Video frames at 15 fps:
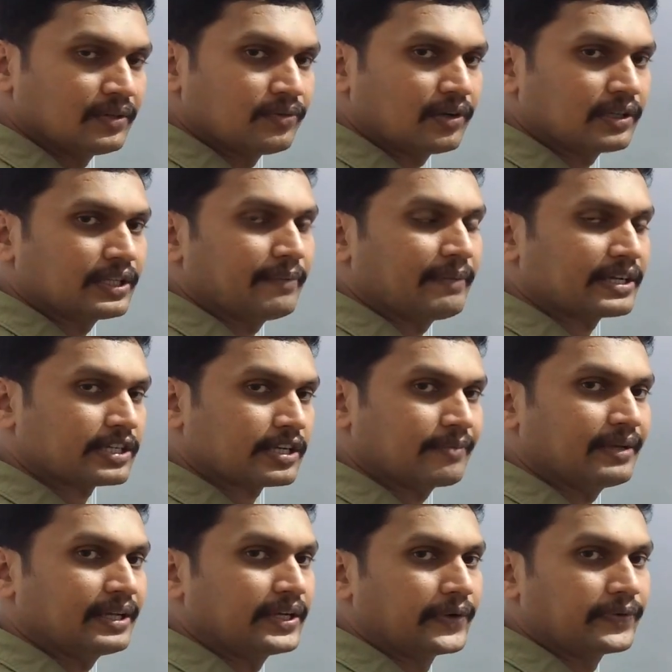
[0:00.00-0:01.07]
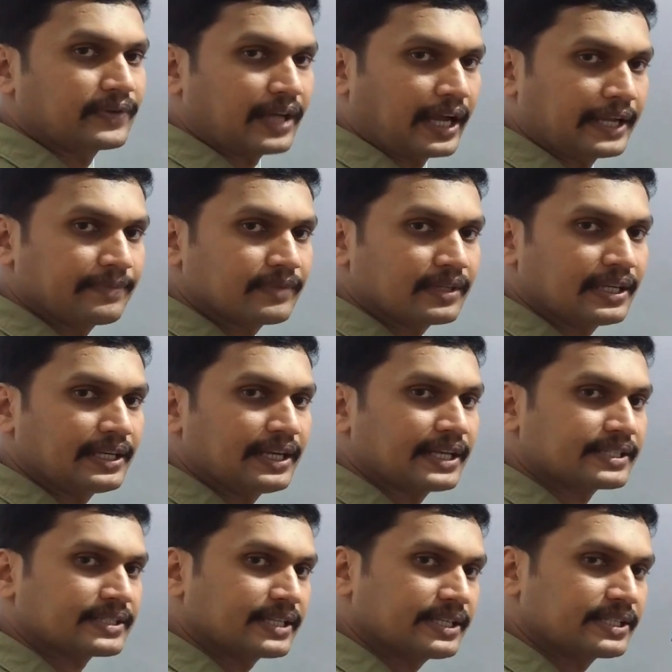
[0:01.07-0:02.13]
For the measurement of time in
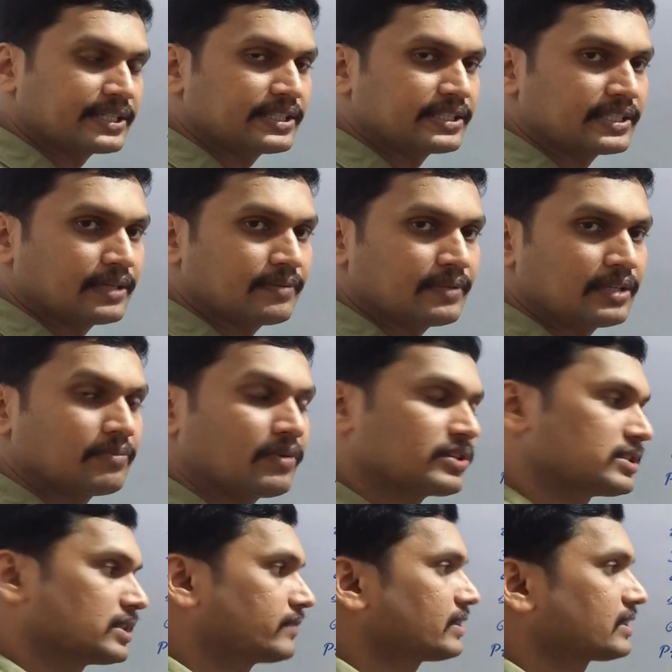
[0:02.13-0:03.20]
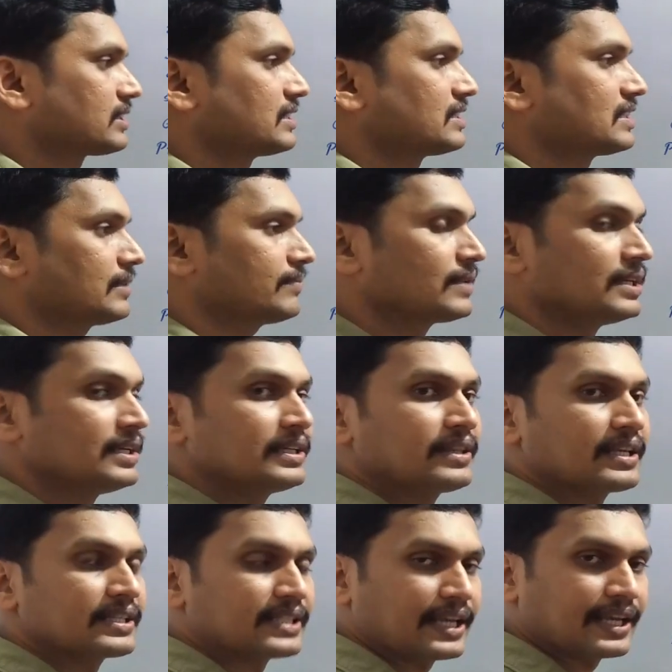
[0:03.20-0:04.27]
SI system, in most of the system,
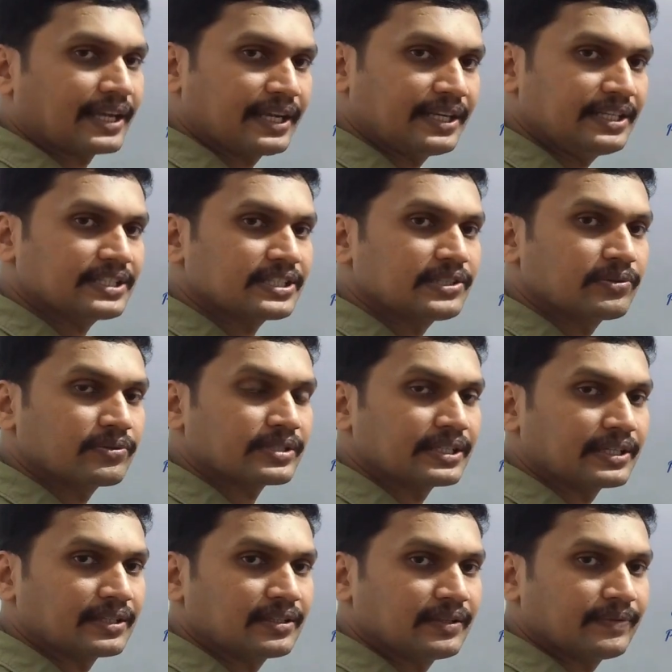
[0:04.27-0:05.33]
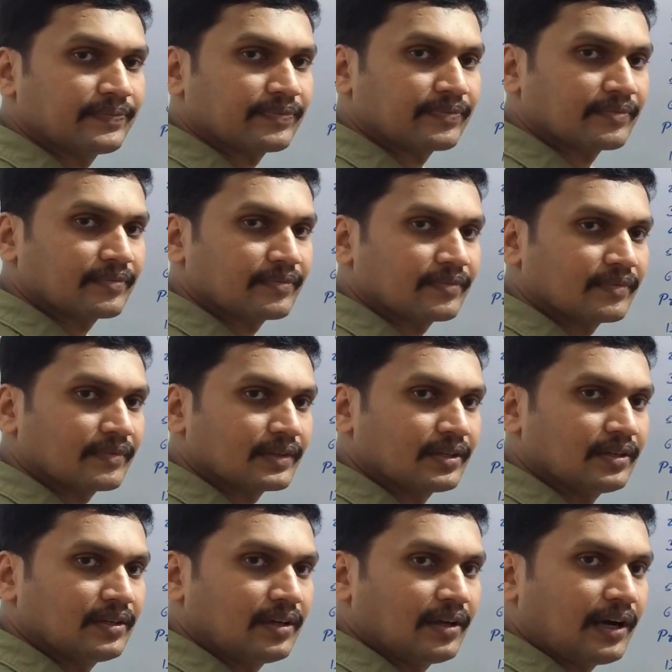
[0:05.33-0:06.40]
the second is using.
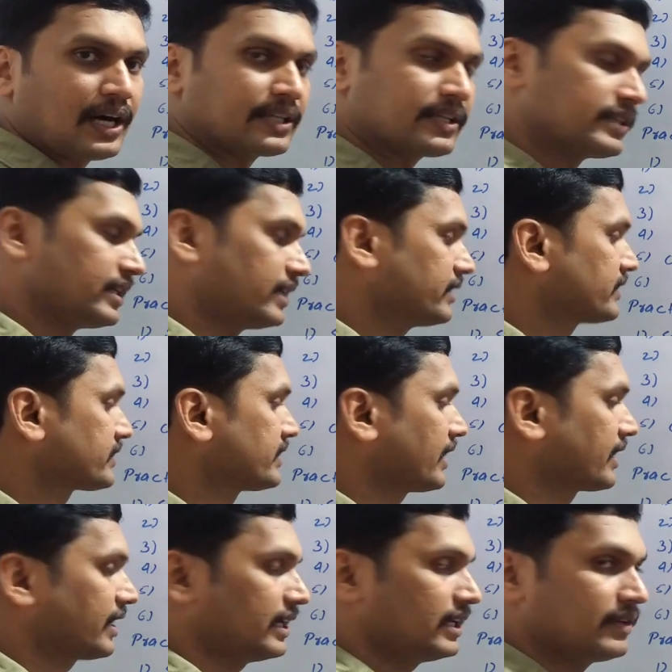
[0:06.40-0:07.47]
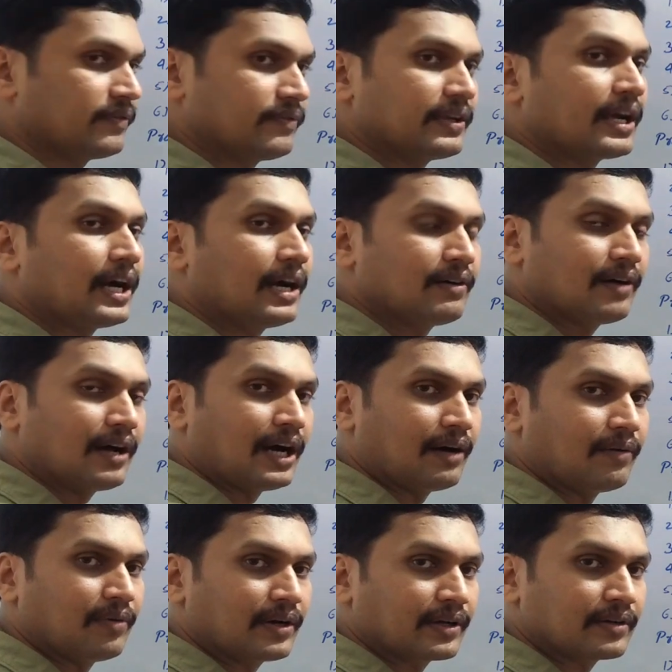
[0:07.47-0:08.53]
Other than the second, we have
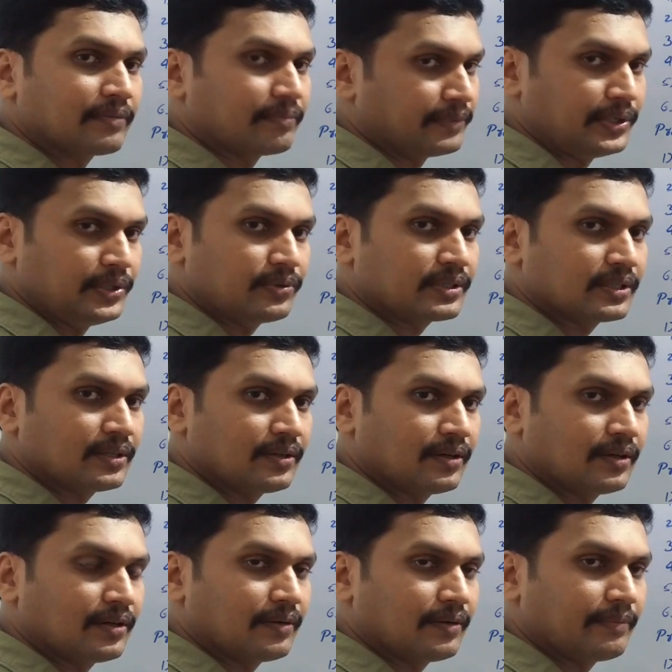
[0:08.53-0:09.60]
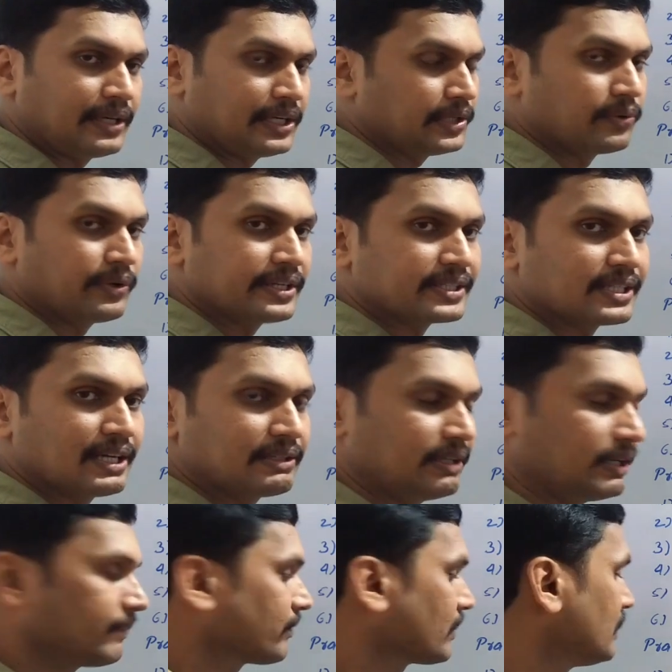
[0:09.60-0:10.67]
our minute. Many units are
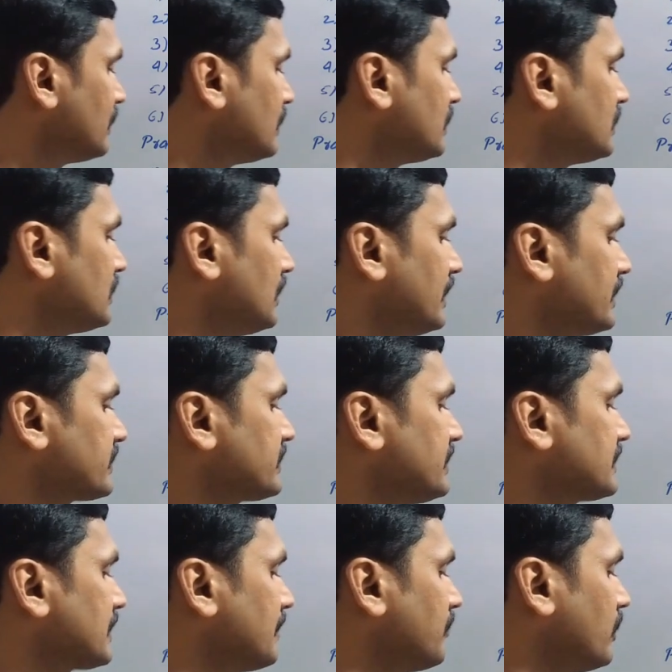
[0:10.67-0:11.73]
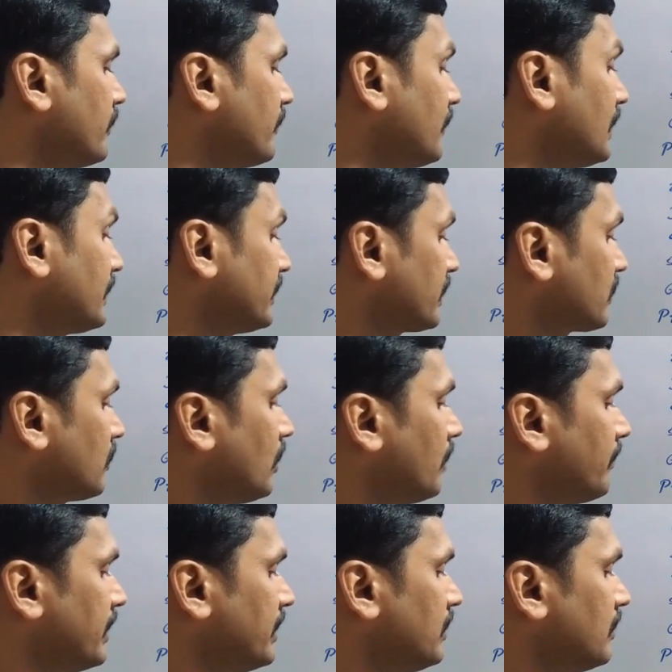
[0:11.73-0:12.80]
there. Let us see some of other
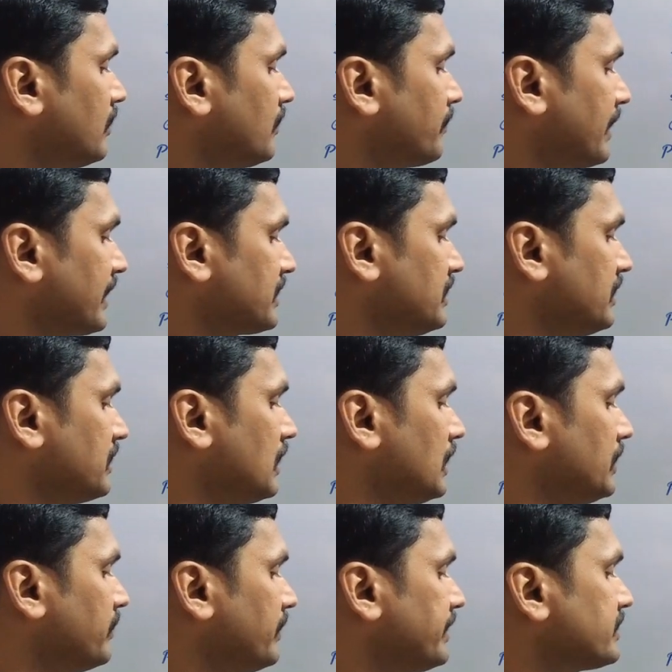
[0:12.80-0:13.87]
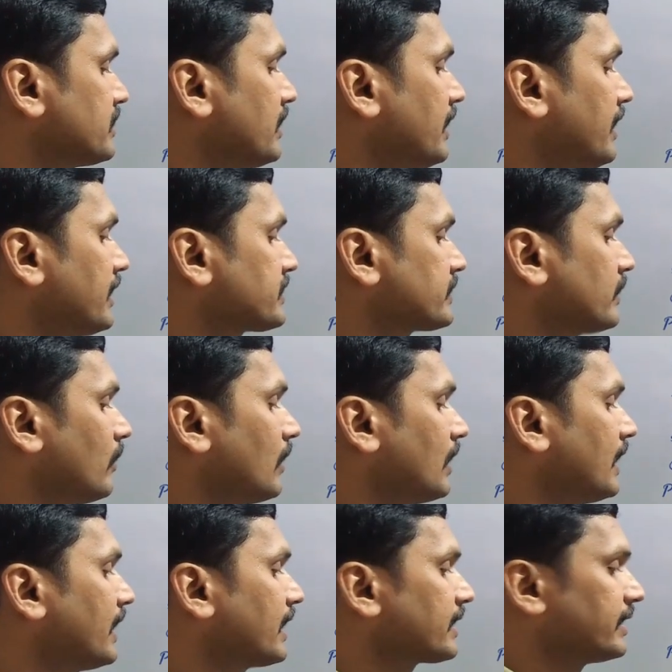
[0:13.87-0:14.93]
common practical unit. A
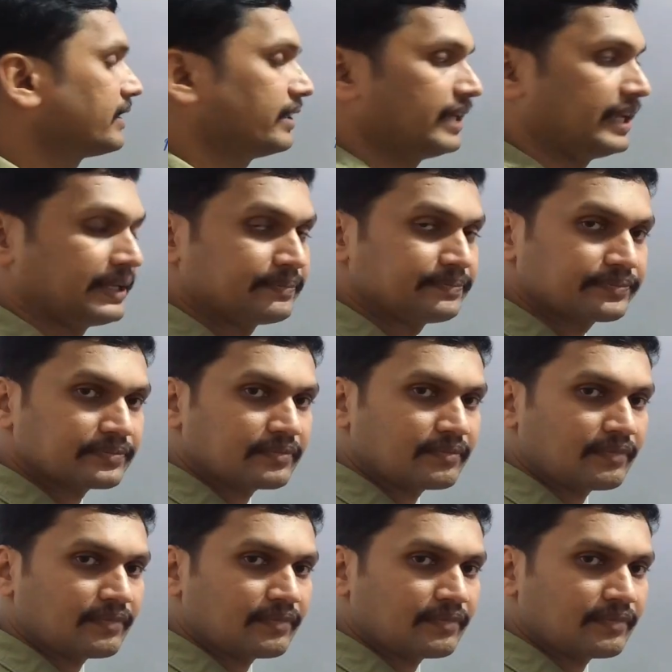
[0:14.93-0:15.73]
solar day.